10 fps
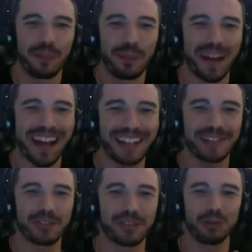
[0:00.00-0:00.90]

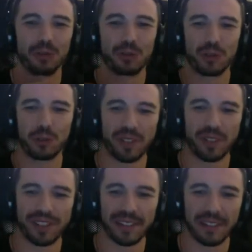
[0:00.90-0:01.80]
past to the
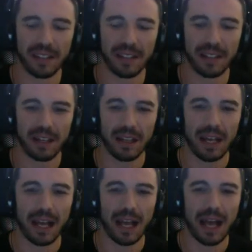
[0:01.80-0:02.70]
present.
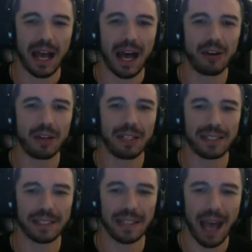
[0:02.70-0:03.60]
How
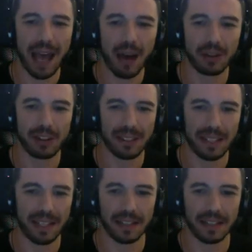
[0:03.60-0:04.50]
is now the
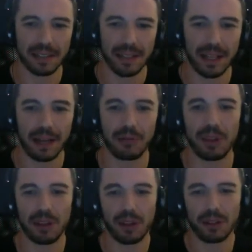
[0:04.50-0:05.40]
scene
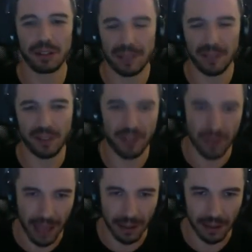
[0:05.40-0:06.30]
with all these different
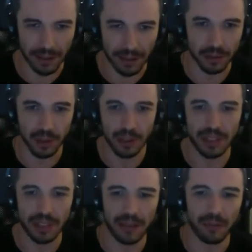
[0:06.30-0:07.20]
studios that were